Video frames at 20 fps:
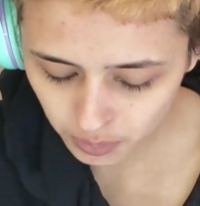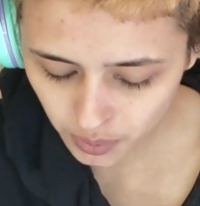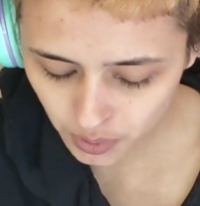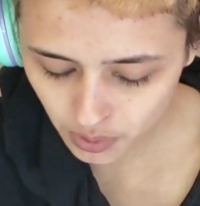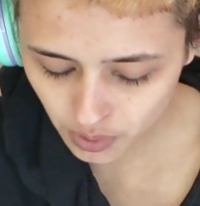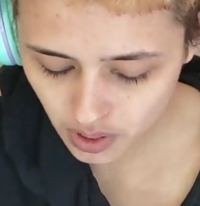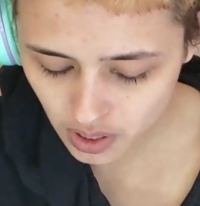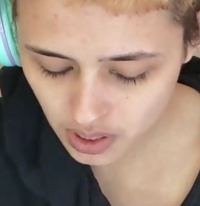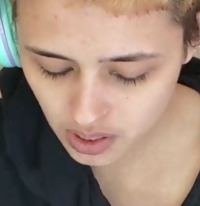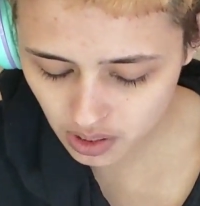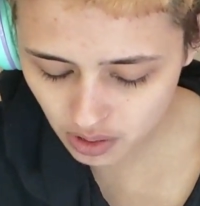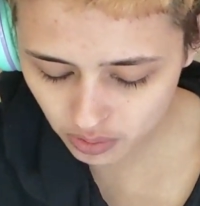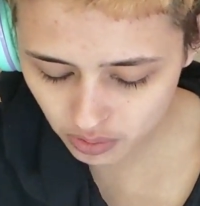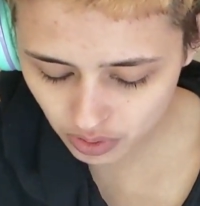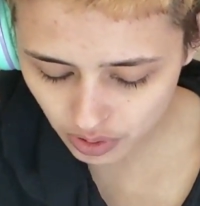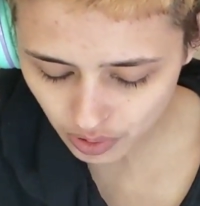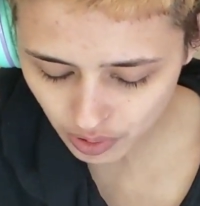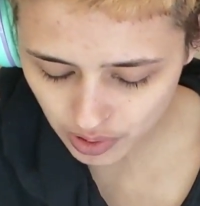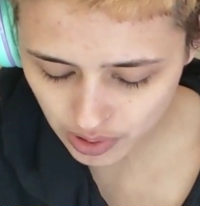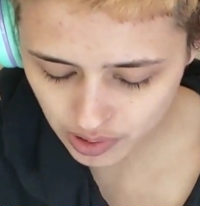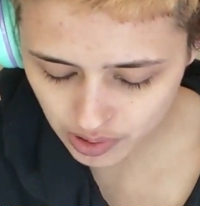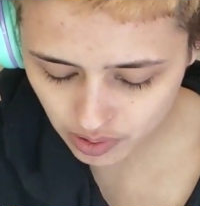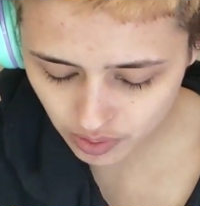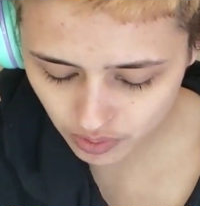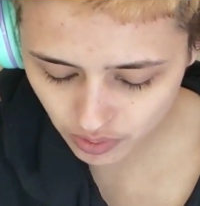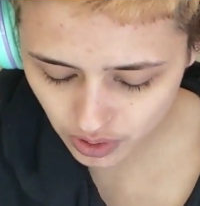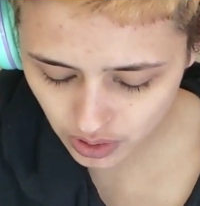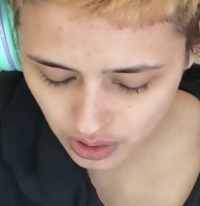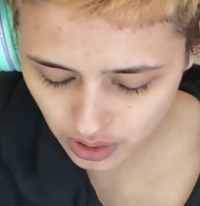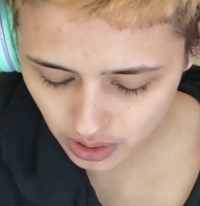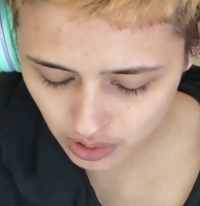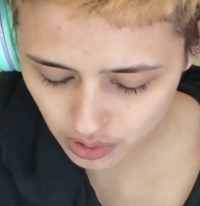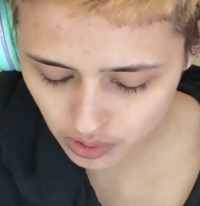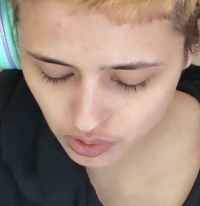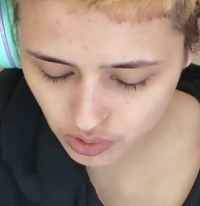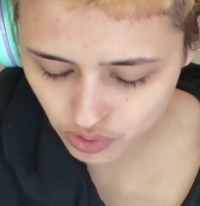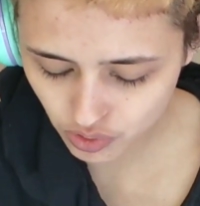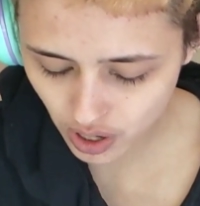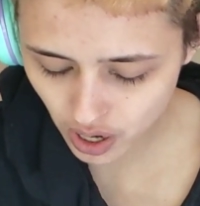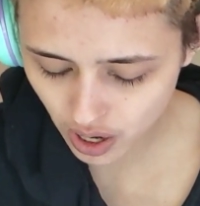You guys had requested
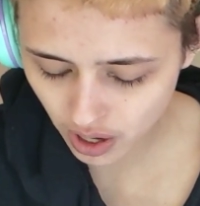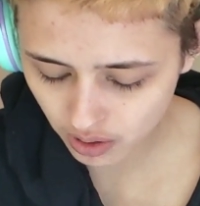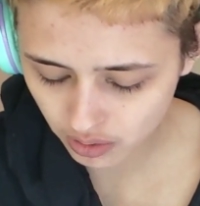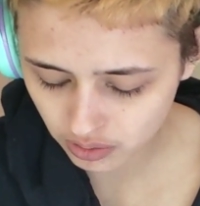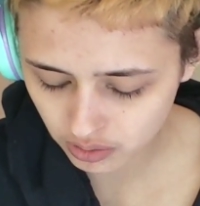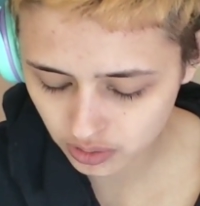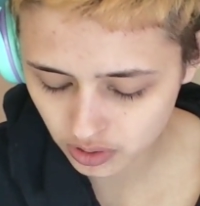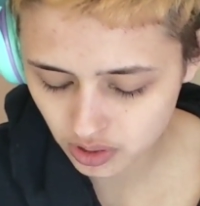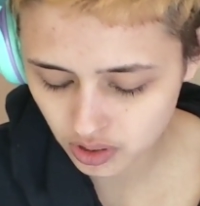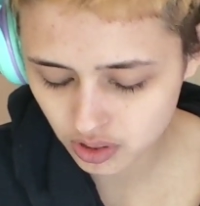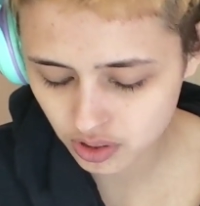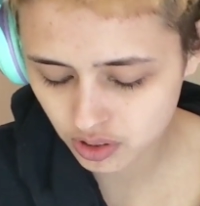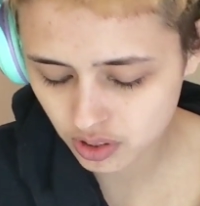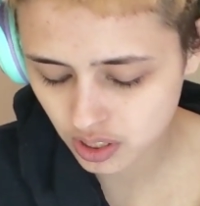videos around